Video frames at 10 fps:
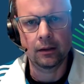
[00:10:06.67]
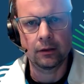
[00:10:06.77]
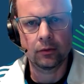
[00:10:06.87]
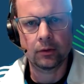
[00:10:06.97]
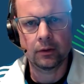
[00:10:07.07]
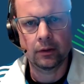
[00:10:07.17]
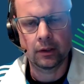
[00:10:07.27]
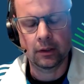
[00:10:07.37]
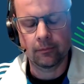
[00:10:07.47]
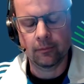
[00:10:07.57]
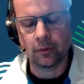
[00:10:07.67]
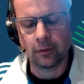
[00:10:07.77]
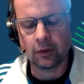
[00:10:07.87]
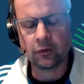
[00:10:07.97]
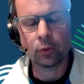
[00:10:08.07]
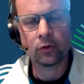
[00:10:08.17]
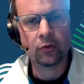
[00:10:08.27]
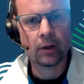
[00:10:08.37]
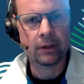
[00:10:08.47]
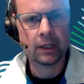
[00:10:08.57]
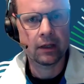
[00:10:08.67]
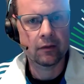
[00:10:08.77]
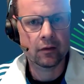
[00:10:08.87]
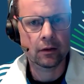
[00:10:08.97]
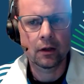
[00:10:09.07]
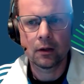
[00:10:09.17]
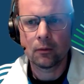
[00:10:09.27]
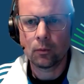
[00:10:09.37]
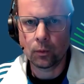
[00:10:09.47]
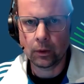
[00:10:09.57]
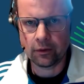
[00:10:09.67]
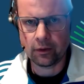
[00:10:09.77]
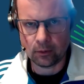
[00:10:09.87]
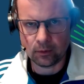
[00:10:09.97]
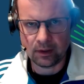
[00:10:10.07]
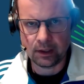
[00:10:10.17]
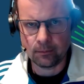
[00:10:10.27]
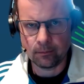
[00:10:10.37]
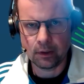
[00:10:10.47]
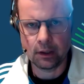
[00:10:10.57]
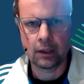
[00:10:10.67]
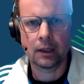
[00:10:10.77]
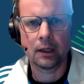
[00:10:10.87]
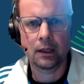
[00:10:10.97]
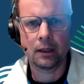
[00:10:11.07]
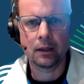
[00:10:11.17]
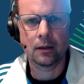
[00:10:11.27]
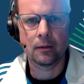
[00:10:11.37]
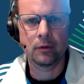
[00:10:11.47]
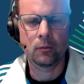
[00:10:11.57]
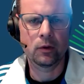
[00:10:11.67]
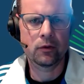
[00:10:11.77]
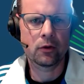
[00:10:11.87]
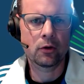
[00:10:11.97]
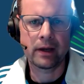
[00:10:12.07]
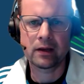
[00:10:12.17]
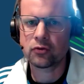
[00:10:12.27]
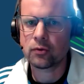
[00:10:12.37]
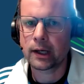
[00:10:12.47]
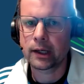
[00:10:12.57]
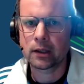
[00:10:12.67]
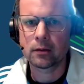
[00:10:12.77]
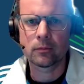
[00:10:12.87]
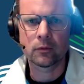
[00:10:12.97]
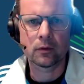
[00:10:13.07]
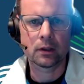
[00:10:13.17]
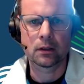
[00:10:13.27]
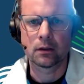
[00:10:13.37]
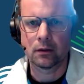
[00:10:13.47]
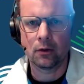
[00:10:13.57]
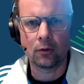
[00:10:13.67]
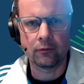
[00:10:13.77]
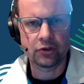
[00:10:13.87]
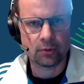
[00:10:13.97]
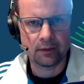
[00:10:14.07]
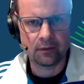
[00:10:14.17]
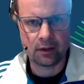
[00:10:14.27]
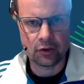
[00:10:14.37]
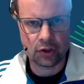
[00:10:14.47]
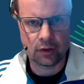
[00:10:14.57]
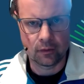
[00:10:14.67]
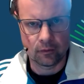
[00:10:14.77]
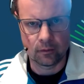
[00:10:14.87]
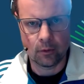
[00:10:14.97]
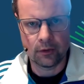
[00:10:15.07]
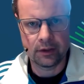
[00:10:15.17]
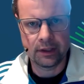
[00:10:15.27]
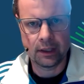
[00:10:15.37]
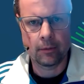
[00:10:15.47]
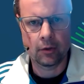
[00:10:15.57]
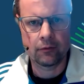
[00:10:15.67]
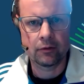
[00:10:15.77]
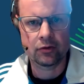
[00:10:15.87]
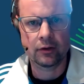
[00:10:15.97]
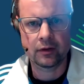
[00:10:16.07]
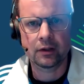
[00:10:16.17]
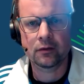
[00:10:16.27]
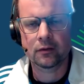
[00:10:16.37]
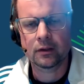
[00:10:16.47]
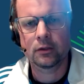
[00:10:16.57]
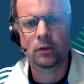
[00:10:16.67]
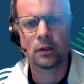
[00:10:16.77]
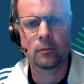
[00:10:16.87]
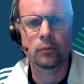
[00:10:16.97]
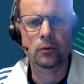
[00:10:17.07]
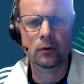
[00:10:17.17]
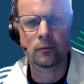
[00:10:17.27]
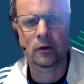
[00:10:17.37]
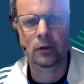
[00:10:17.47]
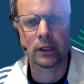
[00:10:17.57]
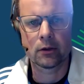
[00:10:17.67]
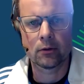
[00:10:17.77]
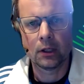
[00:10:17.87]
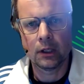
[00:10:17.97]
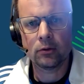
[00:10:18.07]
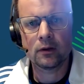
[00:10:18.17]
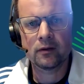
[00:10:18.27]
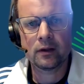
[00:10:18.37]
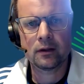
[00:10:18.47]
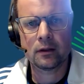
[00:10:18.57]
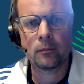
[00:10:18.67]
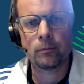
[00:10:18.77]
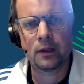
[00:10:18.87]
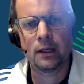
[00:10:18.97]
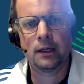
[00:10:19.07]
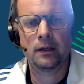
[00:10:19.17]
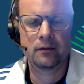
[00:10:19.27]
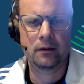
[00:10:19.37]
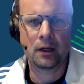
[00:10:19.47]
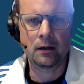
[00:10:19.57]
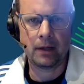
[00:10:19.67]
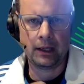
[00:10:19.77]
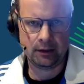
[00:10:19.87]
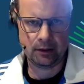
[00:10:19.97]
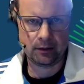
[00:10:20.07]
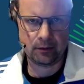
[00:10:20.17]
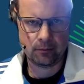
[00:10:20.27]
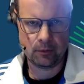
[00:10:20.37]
you can export your application without data, but with all master items and all visualization, all the data about the visualizations, and then you can import them there later. You can set up that as an automatic